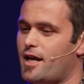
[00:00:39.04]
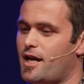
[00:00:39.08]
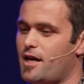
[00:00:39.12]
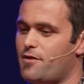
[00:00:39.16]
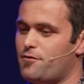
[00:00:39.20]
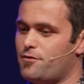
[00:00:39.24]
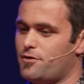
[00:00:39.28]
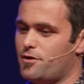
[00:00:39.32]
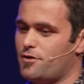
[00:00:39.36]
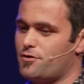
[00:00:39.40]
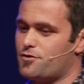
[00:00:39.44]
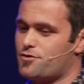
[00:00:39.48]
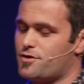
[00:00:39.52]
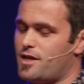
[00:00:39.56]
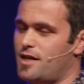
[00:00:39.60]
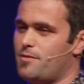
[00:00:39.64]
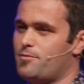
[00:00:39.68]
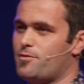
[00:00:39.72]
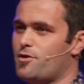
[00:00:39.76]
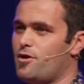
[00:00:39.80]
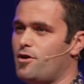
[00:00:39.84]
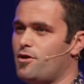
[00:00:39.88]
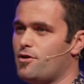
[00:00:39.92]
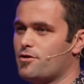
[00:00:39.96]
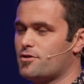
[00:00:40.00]
handful of
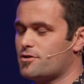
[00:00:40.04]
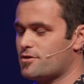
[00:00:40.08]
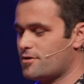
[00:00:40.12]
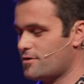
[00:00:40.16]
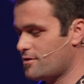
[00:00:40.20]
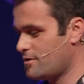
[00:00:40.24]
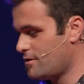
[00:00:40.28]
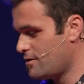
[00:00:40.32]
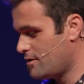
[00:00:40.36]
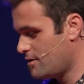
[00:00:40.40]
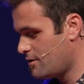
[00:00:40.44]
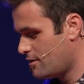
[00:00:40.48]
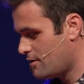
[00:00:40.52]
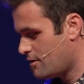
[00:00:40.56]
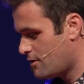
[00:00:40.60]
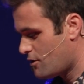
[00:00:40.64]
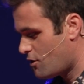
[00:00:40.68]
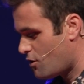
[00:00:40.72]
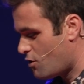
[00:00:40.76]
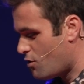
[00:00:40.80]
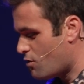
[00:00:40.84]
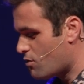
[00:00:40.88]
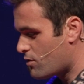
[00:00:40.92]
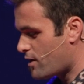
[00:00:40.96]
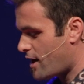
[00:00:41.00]
sheepdogs,
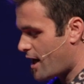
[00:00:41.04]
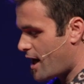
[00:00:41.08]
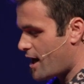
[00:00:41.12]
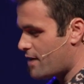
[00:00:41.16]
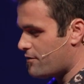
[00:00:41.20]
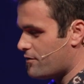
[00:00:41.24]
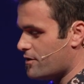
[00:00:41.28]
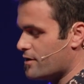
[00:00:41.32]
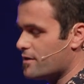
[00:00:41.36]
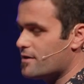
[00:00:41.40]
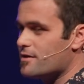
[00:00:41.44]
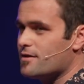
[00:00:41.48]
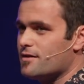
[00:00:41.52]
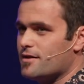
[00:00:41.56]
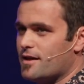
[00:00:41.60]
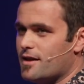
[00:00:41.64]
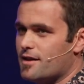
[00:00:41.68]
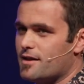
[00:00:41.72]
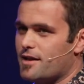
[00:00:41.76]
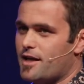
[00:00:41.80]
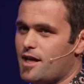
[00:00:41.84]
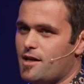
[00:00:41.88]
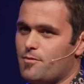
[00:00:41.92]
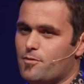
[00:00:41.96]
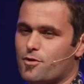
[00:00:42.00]
all covered in
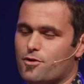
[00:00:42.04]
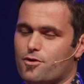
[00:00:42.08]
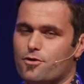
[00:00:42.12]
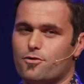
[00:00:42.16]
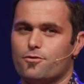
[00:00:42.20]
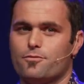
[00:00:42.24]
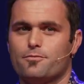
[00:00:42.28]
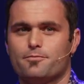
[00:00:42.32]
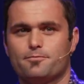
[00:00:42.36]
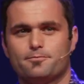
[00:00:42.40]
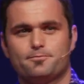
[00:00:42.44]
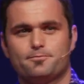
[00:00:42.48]
chemical.